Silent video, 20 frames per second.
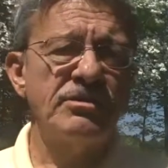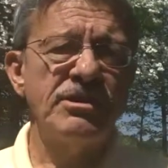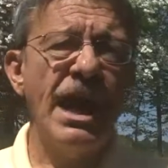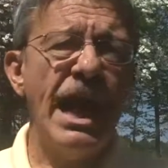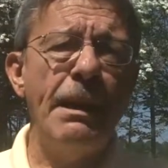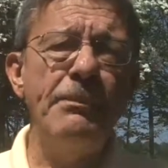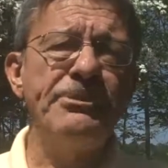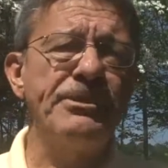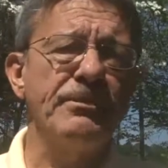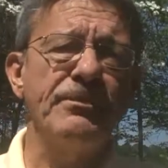
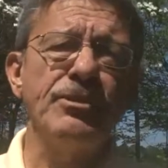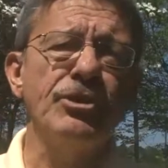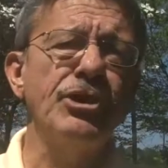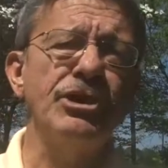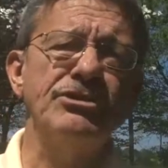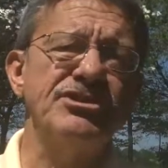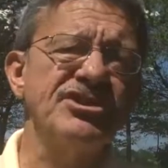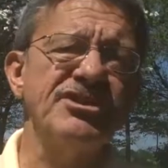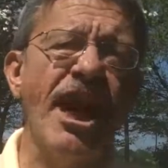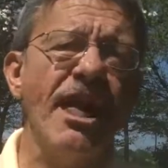times of
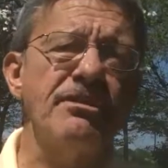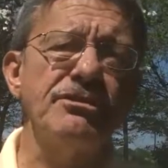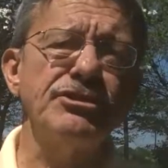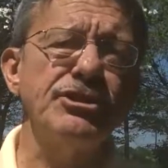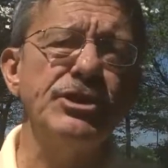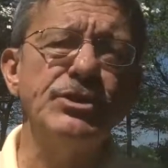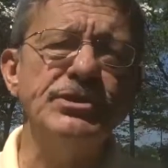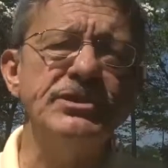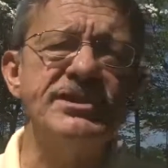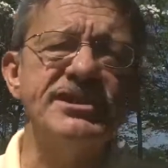good
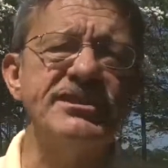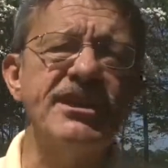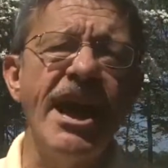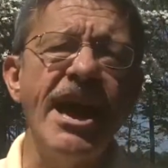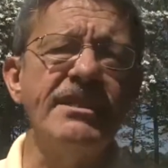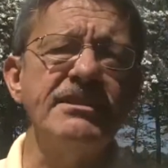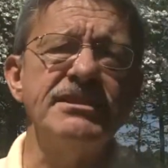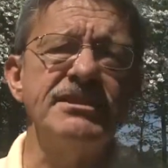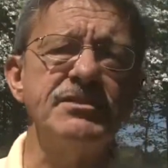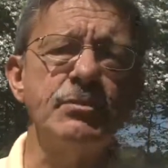solitude and
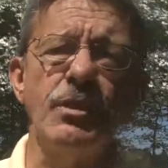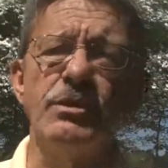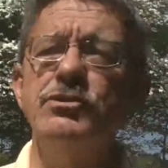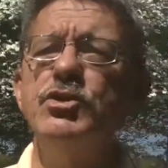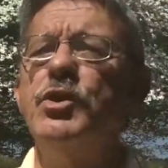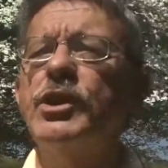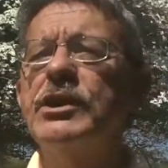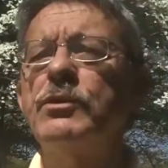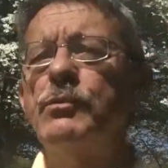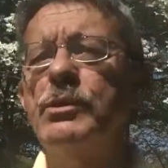silence
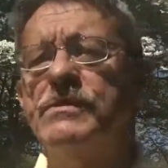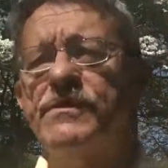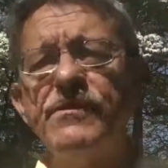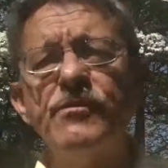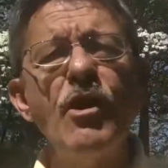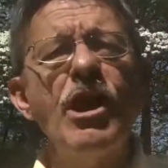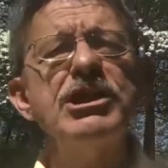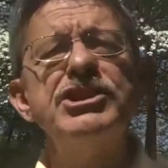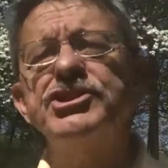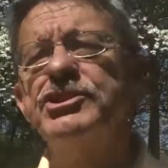where you can
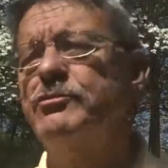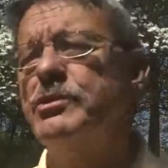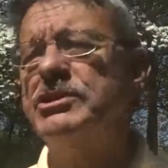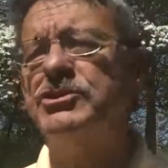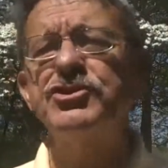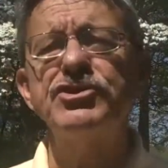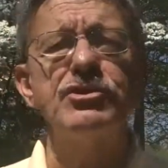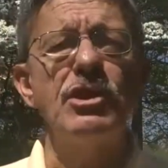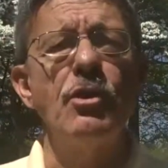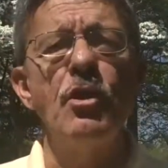refresh,
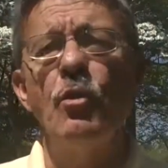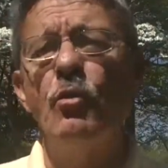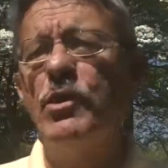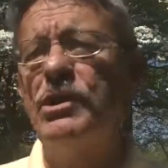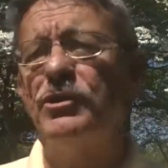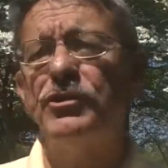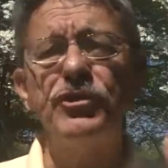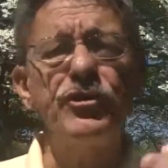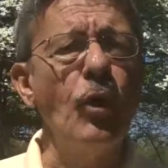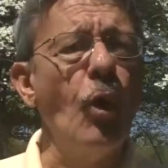
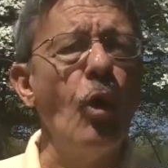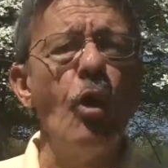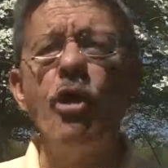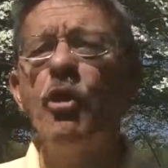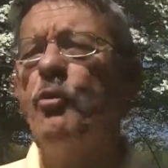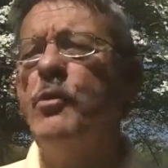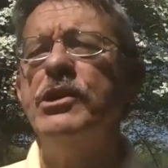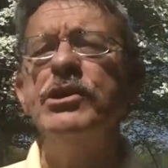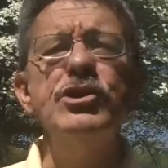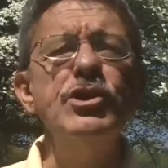
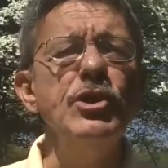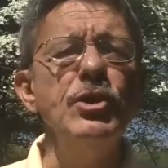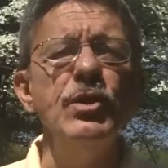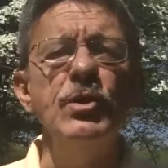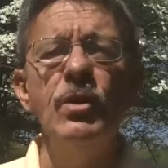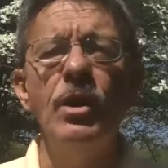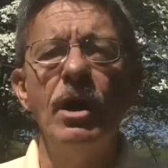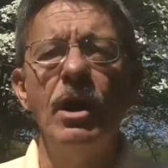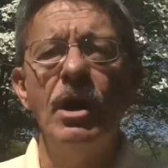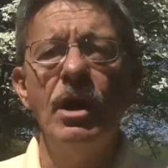restore,
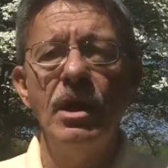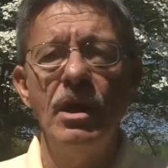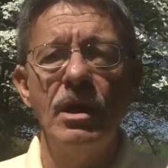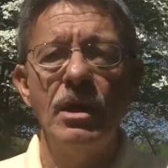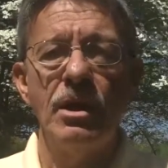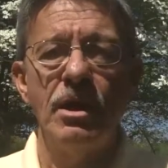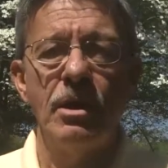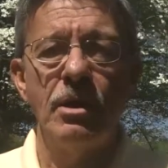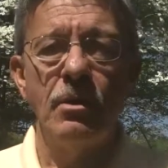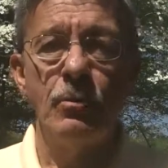renew,
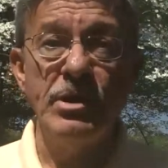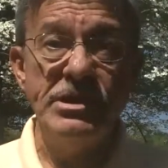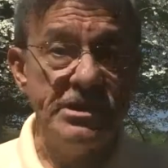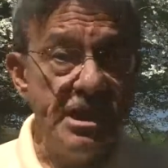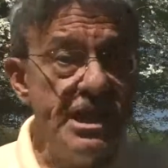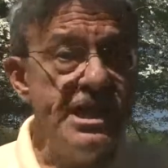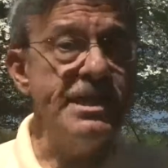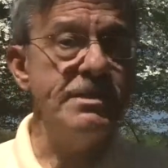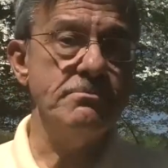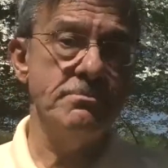
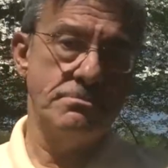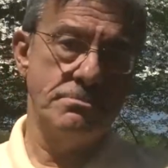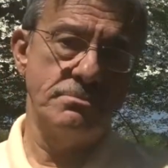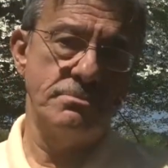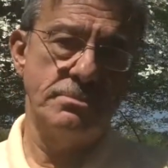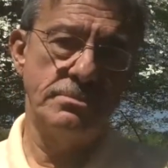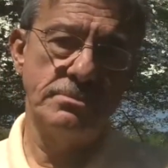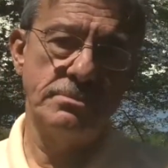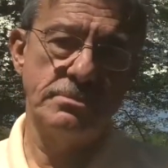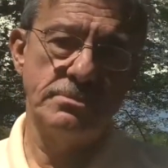redeem
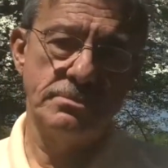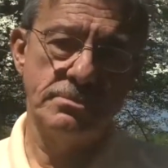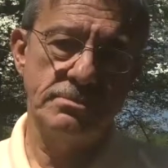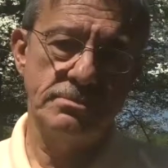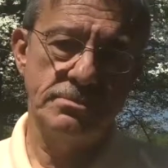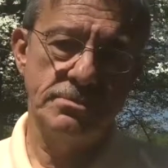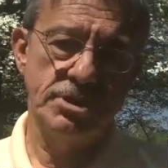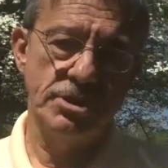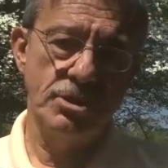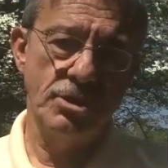
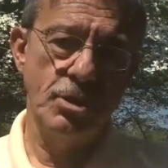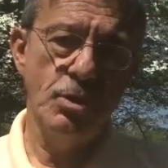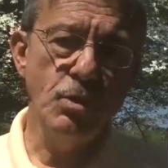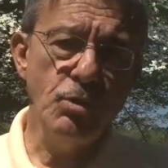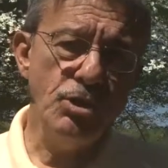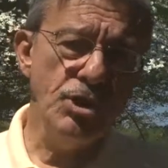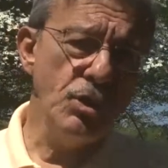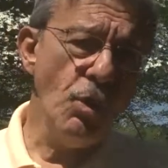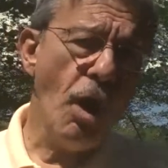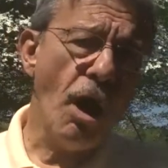
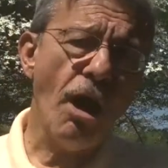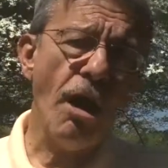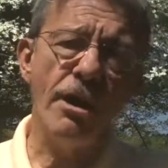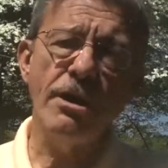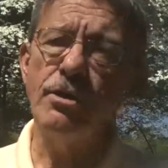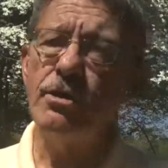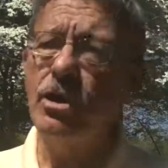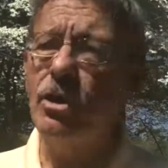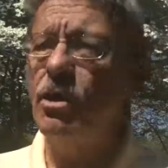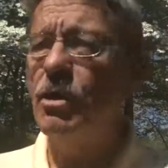who you
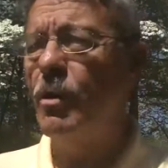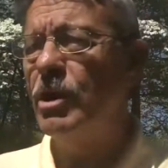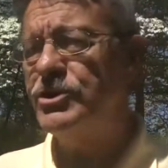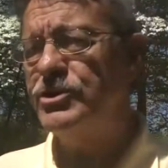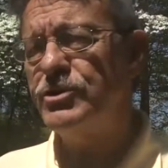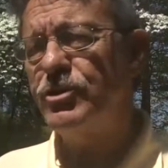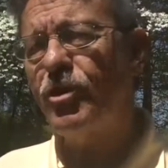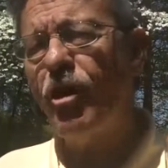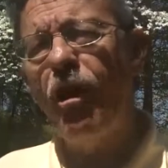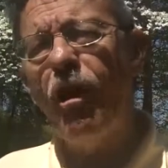are,
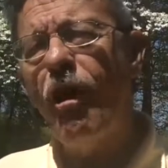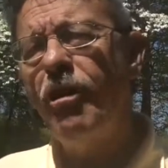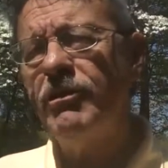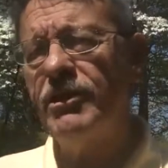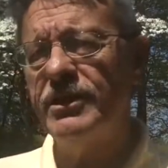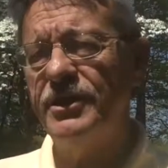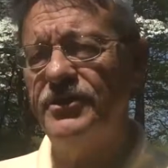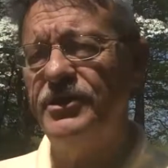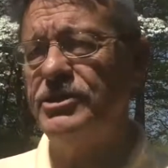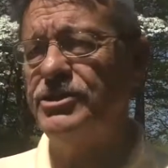what your
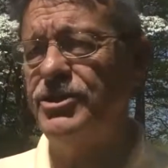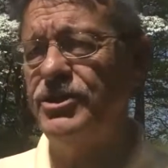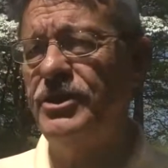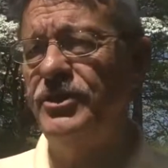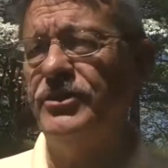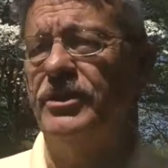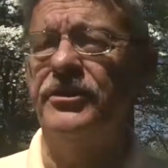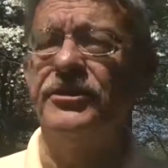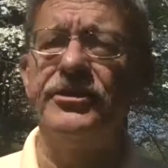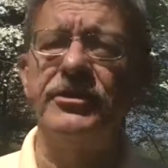call is in
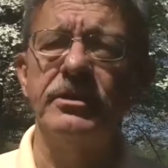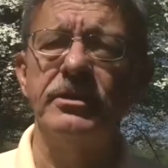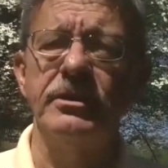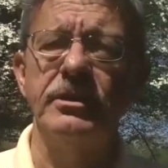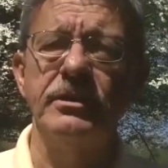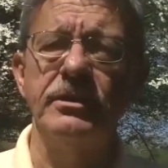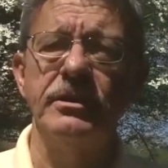Jesus.